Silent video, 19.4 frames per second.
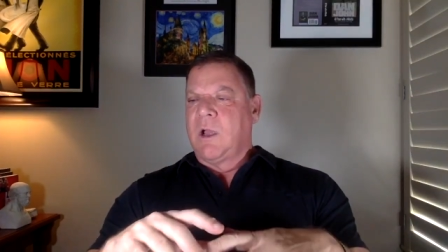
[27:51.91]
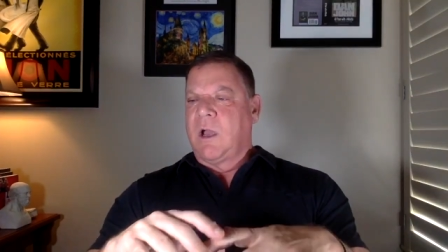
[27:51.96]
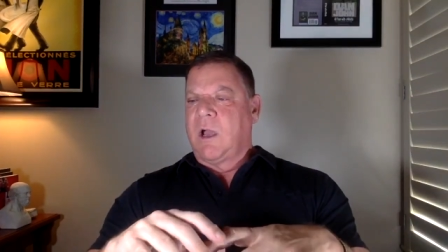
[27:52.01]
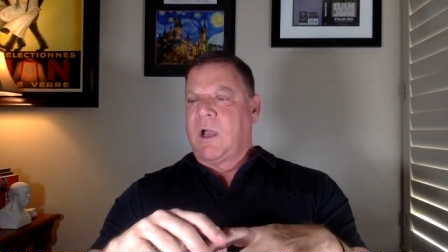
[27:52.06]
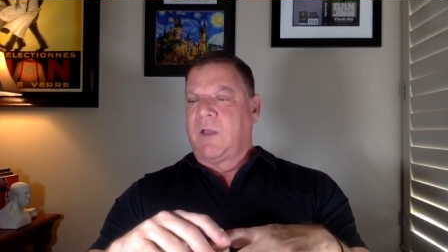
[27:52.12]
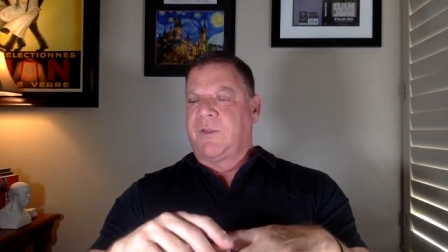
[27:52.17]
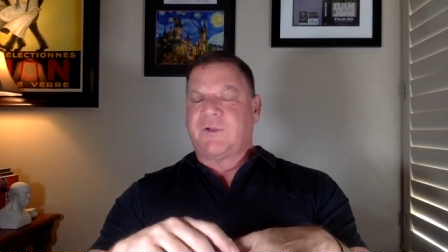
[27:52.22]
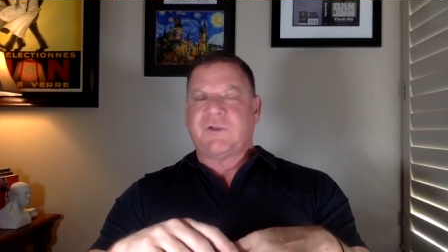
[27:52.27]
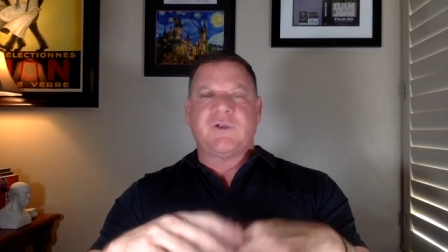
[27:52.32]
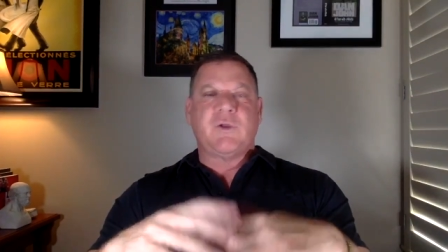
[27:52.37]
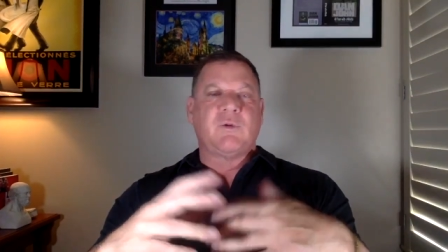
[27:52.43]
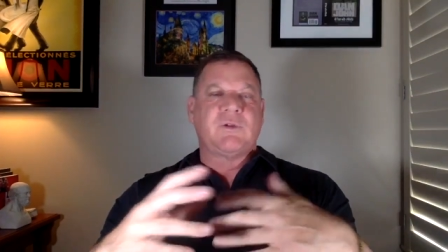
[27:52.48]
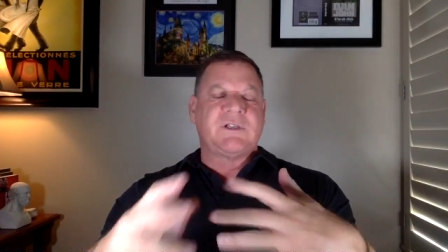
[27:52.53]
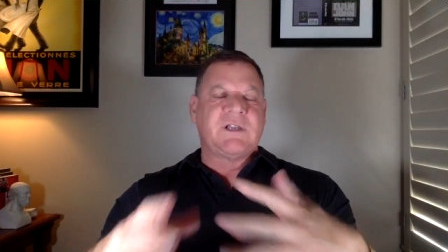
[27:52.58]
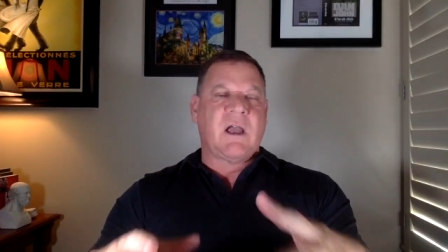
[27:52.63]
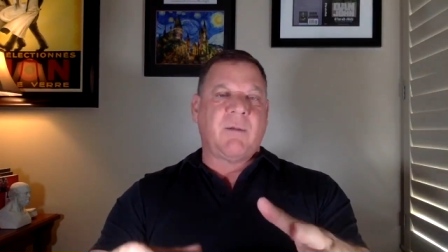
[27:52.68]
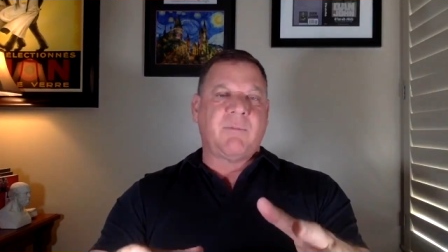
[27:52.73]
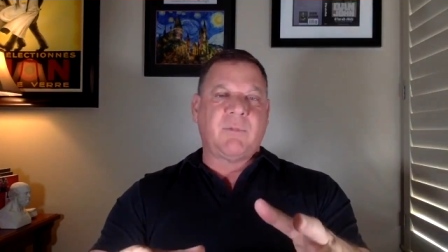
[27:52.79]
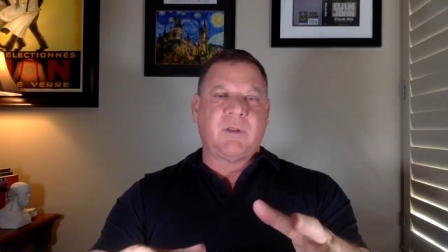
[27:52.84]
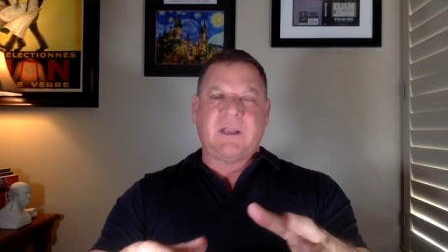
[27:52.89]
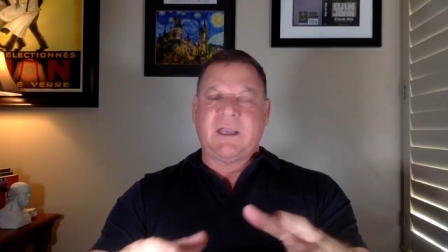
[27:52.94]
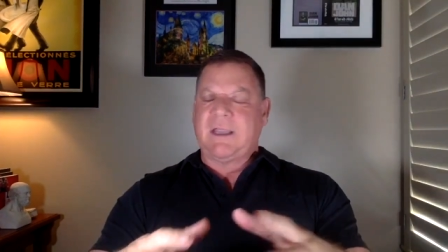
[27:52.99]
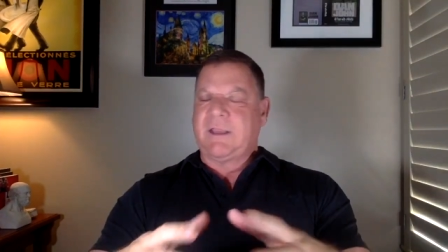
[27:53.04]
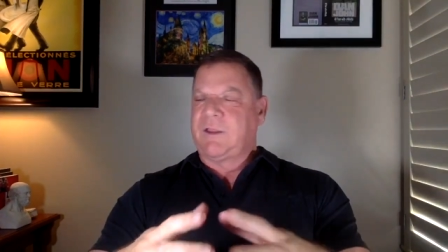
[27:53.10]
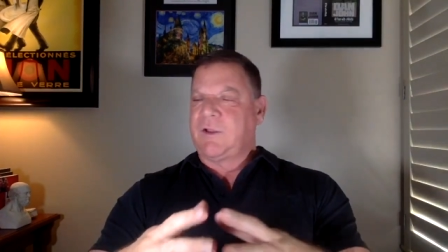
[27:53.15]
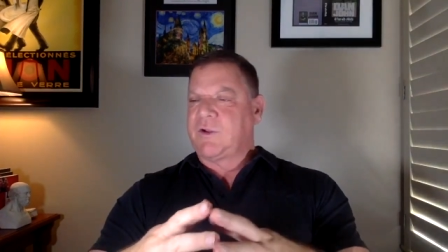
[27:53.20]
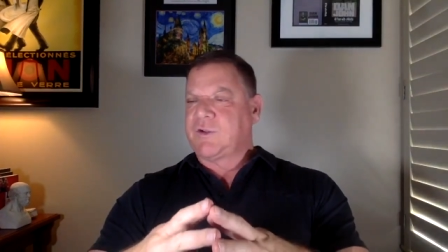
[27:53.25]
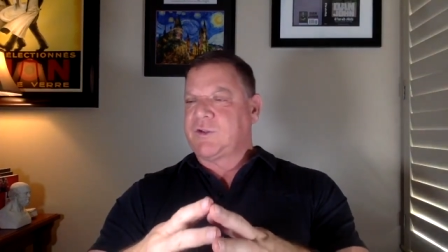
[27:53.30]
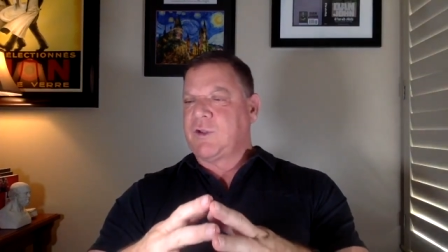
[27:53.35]
Uh, there's no
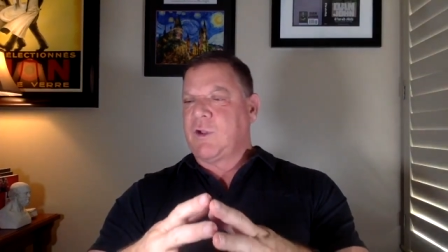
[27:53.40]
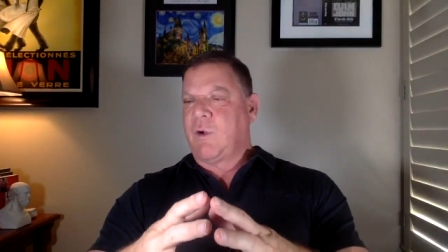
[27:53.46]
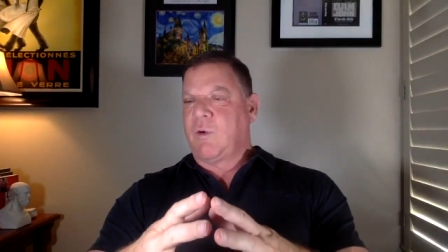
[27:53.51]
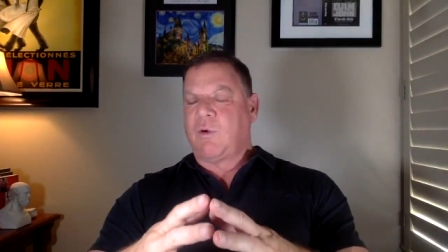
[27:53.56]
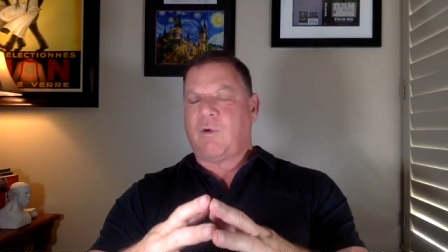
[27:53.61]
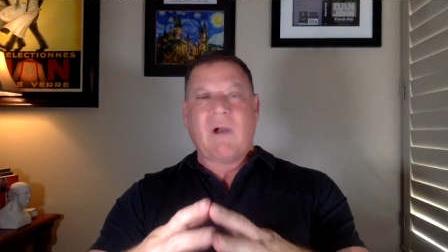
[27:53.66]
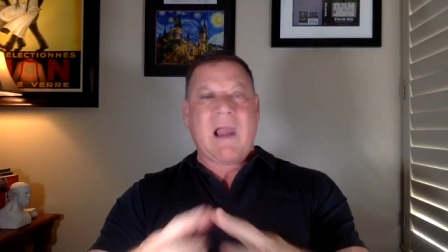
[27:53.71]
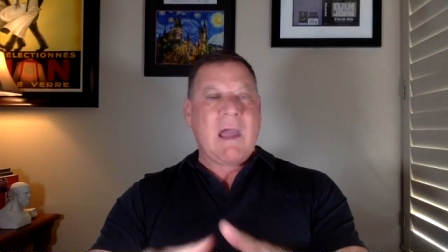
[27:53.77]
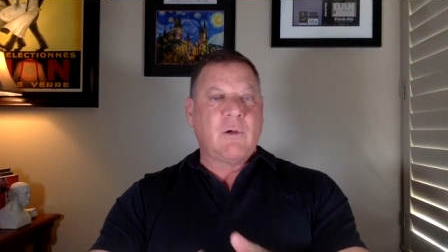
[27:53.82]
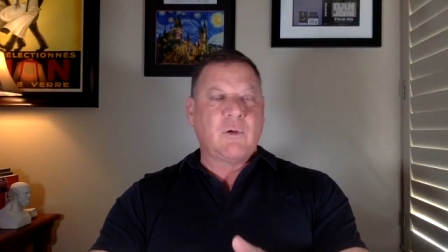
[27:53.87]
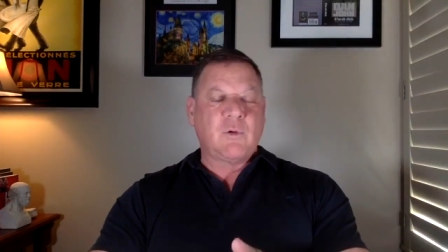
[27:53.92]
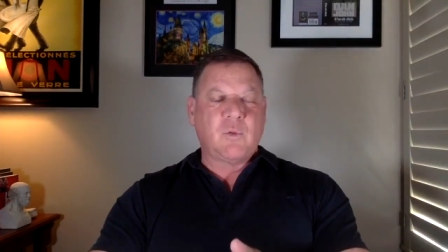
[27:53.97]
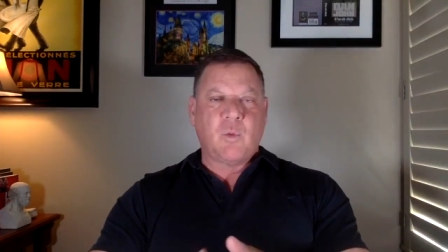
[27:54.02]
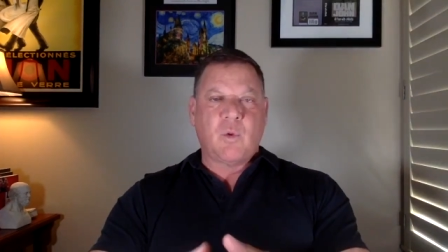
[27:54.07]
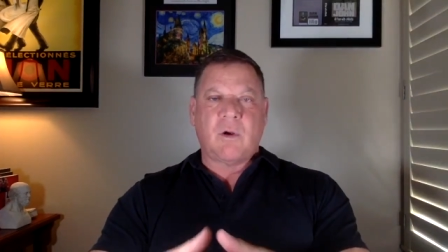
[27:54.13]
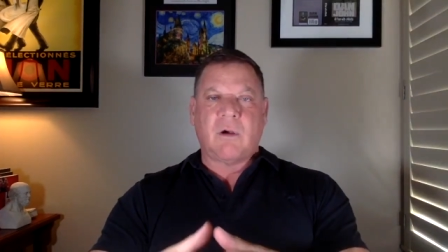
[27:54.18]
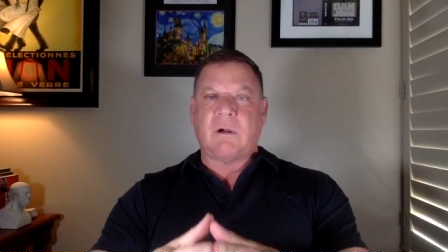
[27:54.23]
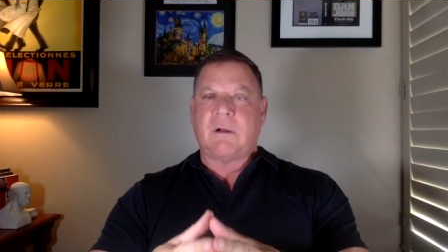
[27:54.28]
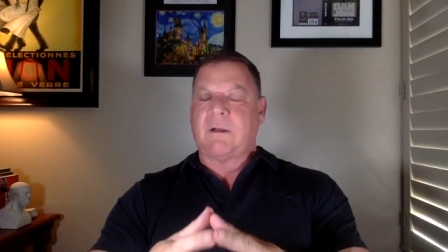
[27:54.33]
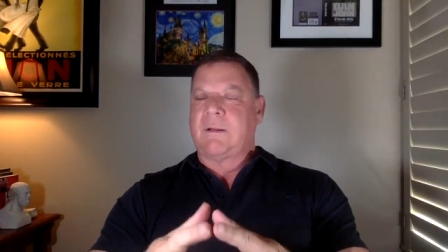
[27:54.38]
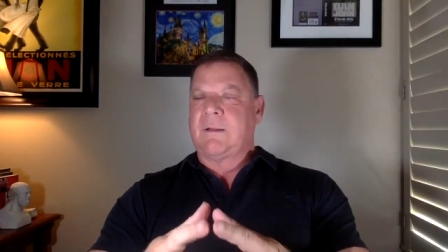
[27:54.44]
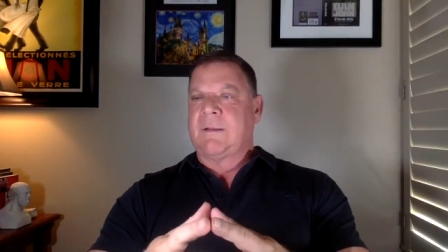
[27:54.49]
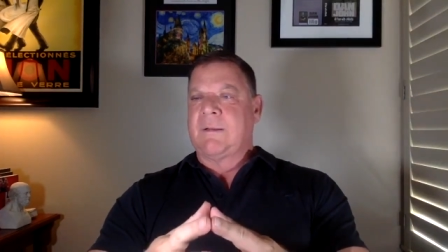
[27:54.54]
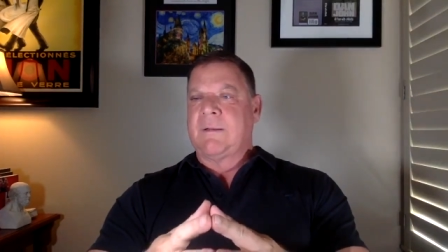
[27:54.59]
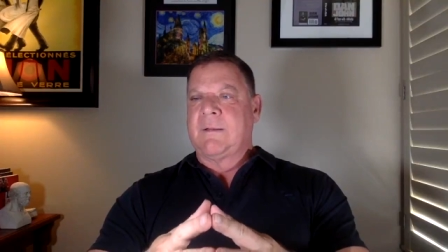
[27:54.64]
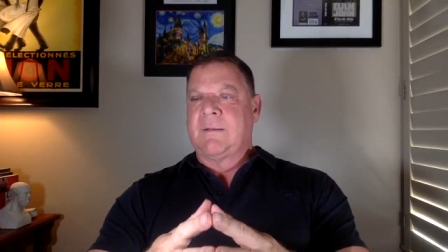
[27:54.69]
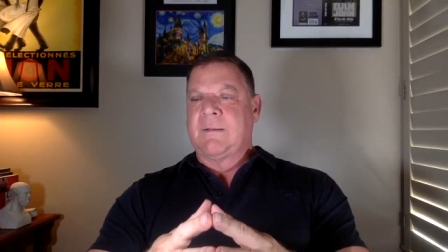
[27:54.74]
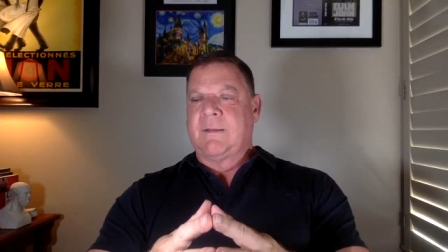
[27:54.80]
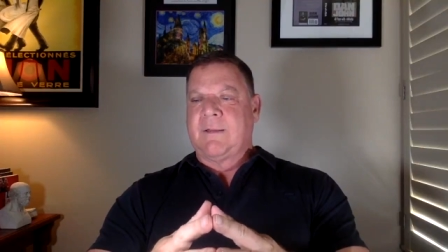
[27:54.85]
tumbling. There's no groundwork.
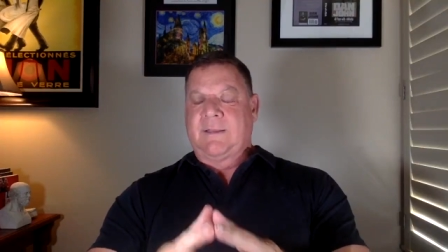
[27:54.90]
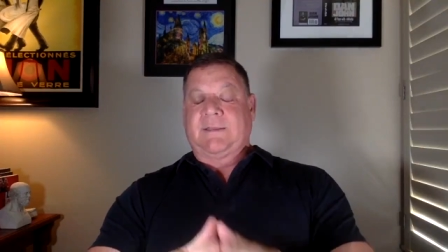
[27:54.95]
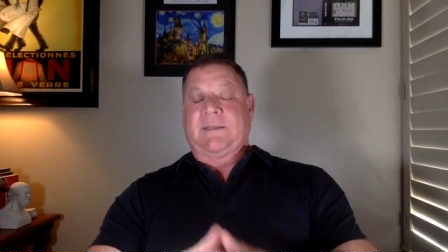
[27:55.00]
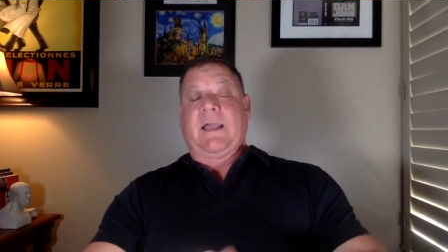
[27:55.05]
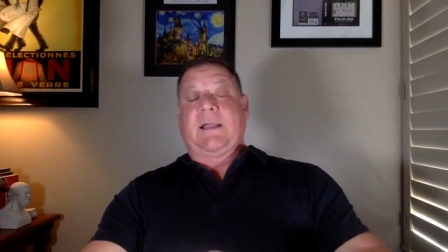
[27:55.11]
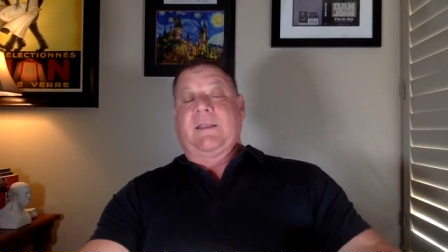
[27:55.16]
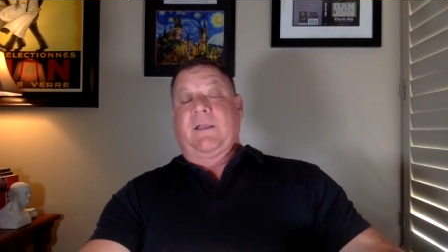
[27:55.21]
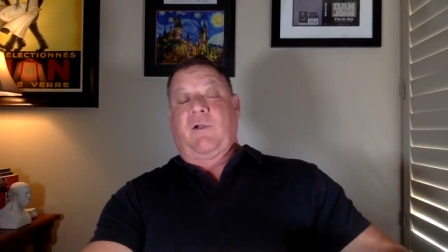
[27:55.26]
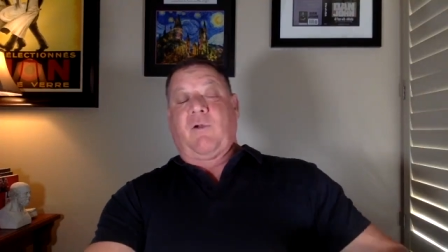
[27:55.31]
It's like the